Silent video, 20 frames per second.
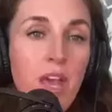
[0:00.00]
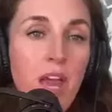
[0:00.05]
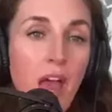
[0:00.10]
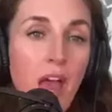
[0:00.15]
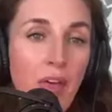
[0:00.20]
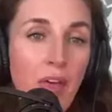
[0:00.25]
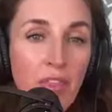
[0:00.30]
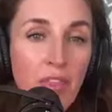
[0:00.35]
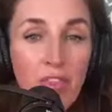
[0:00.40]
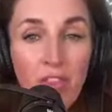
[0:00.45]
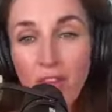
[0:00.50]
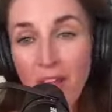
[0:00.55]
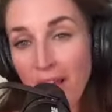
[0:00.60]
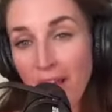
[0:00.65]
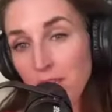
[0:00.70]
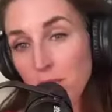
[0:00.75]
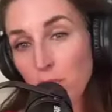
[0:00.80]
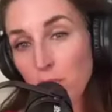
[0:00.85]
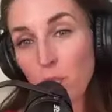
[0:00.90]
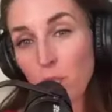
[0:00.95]
And then the
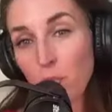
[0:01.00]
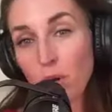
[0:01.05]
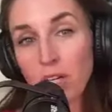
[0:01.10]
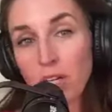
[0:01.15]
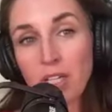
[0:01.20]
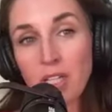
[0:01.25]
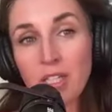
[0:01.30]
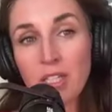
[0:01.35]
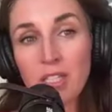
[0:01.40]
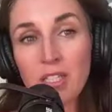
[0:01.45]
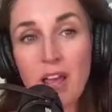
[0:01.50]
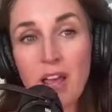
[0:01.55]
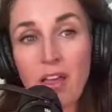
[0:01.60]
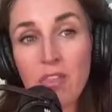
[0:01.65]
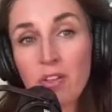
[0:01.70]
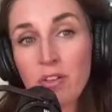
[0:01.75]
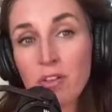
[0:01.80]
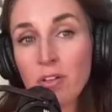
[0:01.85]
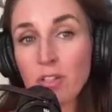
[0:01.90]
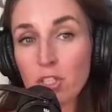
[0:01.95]
last one is
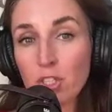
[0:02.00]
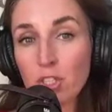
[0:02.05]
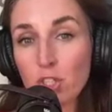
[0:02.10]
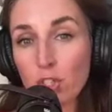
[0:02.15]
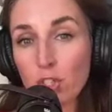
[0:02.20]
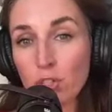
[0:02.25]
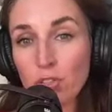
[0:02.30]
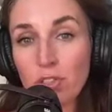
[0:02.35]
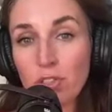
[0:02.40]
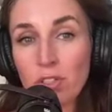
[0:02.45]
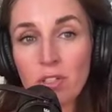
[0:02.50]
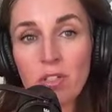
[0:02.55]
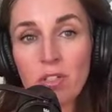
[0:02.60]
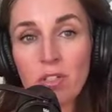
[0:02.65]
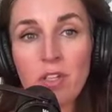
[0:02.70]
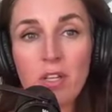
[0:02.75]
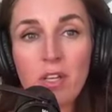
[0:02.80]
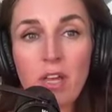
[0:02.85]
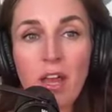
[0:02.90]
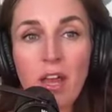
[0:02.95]
ethical concerns.
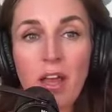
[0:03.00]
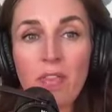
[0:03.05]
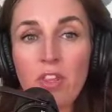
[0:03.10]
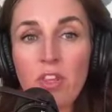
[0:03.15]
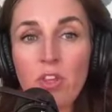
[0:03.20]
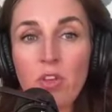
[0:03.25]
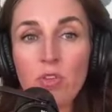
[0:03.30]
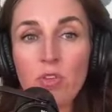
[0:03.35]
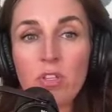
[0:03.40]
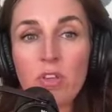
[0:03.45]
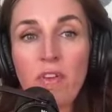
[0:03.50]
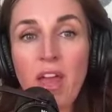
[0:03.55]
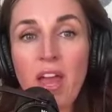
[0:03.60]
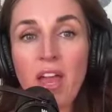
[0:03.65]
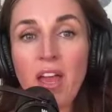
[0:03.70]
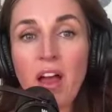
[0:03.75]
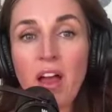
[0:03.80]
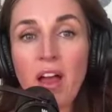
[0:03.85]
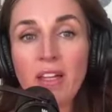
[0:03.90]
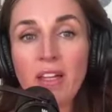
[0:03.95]
And the use of
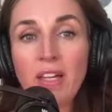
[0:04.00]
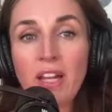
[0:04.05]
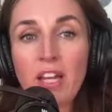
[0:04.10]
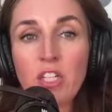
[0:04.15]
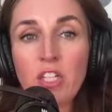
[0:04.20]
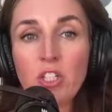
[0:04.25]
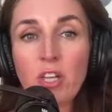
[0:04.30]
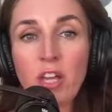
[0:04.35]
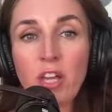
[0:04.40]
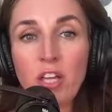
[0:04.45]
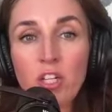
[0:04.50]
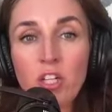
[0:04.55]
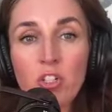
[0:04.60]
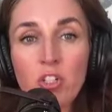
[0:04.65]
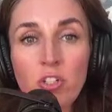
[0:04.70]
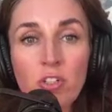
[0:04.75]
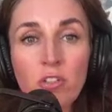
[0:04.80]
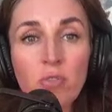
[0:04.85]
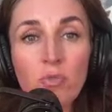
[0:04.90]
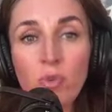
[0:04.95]
AI in
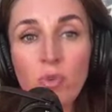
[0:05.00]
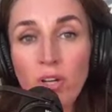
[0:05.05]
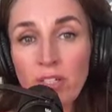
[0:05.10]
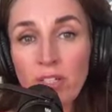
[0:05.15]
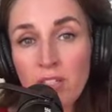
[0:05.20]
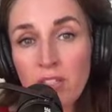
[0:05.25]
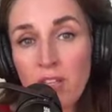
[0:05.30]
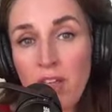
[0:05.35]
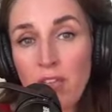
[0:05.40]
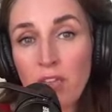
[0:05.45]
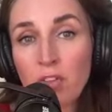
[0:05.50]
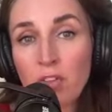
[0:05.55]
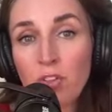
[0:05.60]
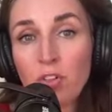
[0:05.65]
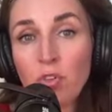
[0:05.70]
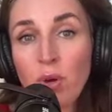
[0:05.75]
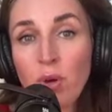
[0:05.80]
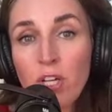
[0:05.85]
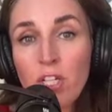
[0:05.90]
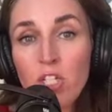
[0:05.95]
education raises ethical
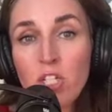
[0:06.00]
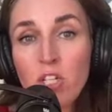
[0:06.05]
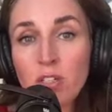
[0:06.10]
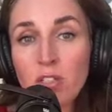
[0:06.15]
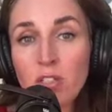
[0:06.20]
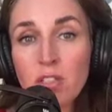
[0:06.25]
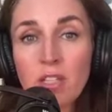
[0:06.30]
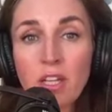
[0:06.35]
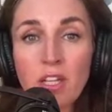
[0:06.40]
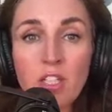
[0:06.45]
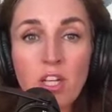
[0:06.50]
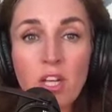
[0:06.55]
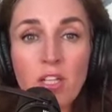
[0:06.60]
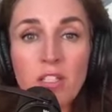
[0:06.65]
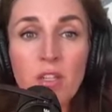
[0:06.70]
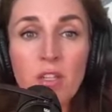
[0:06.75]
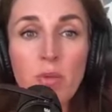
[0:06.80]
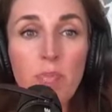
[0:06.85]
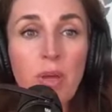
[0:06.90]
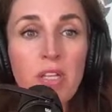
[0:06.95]
questions, such
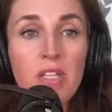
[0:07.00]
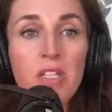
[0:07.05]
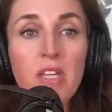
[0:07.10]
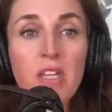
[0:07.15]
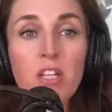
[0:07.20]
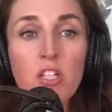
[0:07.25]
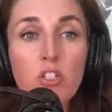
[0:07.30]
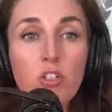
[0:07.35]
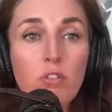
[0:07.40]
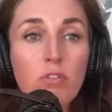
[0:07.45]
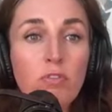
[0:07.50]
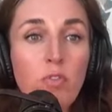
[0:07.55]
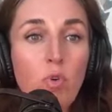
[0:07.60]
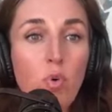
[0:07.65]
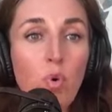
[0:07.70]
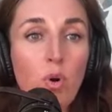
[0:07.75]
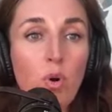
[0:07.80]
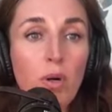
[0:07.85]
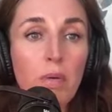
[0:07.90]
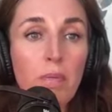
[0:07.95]
as the potential
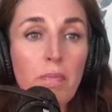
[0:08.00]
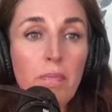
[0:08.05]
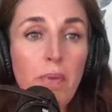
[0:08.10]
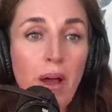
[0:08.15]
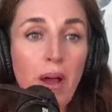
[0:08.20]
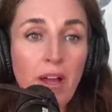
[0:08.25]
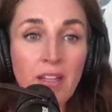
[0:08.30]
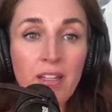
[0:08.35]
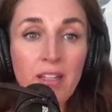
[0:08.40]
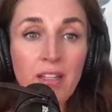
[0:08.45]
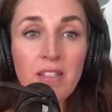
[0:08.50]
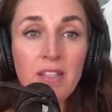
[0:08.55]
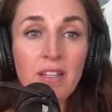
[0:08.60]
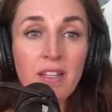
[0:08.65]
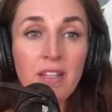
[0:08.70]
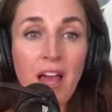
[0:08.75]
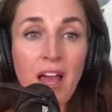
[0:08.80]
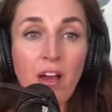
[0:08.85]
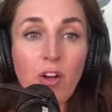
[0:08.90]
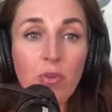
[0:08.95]
for bias in
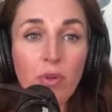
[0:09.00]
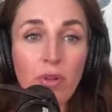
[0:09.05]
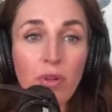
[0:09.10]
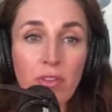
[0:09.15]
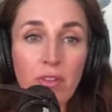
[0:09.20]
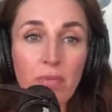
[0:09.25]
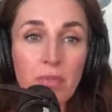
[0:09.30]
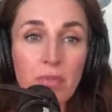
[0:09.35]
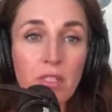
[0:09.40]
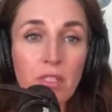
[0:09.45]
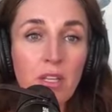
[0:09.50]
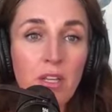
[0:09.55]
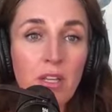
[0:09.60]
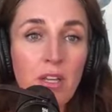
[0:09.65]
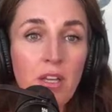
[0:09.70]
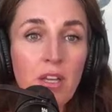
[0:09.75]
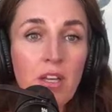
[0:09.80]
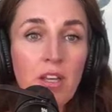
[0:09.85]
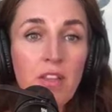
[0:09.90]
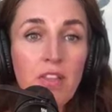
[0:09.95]
algorithms,
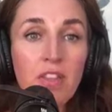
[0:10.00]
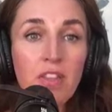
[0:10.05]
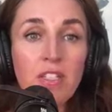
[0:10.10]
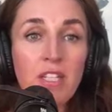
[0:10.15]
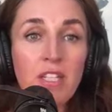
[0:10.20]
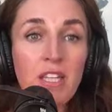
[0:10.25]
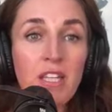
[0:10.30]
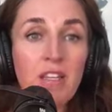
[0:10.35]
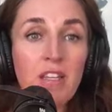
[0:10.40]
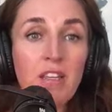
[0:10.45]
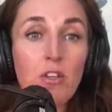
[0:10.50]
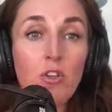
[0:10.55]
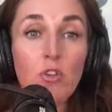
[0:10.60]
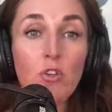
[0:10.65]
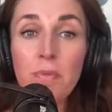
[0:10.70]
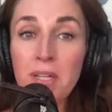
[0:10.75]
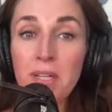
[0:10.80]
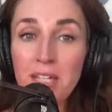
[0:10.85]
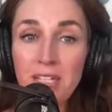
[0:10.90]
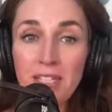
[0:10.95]
the
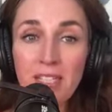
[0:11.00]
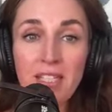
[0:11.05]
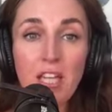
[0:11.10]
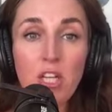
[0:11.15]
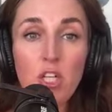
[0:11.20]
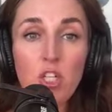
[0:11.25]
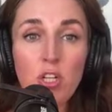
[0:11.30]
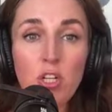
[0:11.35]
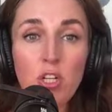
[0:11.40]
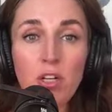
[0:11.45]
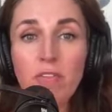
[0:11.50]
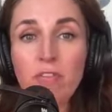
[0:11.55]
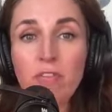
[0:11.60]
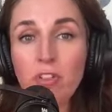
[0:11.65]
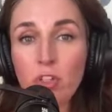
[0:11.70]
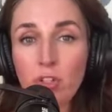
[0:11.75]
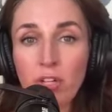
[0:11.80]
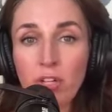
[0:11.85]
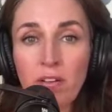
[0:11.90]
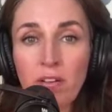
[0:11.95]
dehumanization of
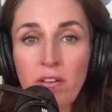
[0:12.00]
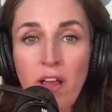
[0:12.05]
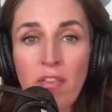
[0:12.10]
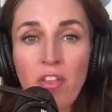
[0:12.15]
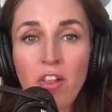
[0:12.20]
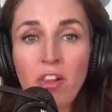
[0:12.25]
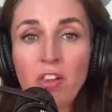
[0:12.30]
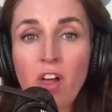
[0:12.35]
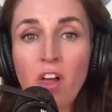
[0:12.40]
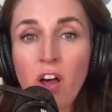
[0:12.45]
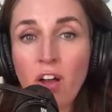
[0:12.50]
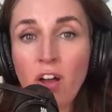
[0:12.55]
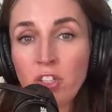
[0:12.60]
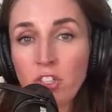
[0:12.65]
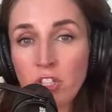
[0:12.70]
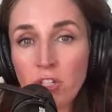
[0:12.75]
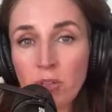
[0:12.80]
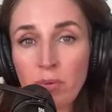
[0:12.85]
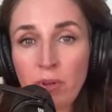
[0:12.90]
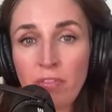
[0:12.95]
learning, and the long
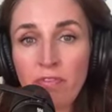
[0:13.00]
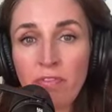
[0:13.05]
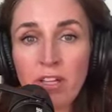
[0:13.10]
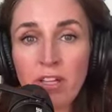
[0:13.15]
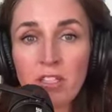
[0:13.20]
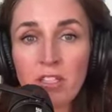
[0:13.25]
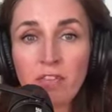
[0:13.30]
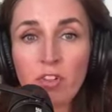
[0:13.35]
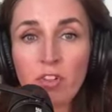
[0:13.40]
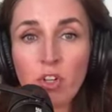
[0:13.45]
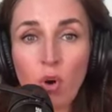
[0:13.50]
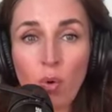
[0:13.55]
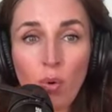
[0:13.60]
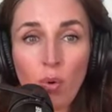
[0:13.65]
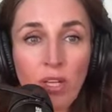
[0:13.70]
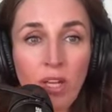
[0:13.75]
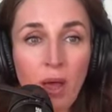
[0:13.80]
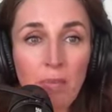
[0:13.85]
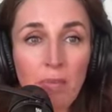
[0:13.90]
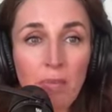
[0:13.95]
term effects of
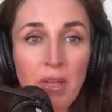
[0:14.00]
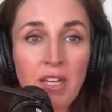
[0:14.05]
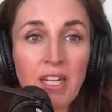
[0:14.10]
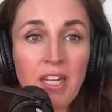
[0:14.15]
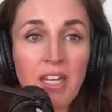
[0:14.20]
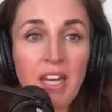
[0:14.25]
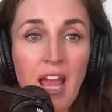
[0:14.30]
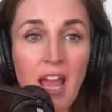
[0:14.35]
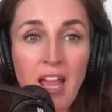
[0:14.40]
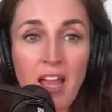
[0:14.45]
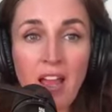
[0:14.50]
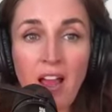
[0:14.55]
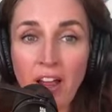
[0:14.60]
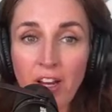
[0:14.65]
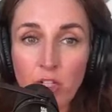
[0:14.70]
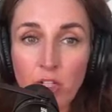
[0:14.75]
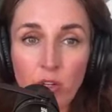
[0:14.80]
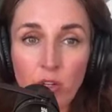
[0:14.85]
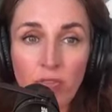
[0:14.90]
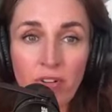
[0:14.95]
growing up in an AI
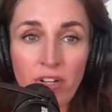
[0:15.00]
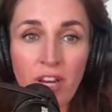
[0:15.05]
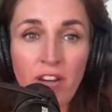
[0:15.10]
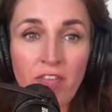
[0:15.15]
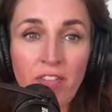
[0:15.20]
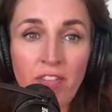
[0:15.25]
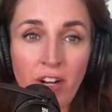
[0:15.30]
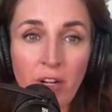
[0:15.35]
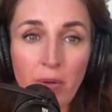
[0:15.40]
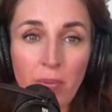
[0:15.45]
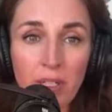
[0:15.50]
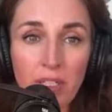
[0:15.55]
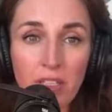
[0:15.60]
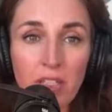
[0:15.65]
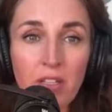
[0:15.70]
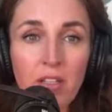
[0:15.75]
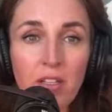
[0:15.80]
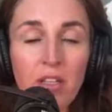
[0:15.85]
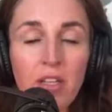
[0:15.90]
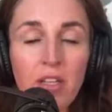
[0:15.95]
driven environment.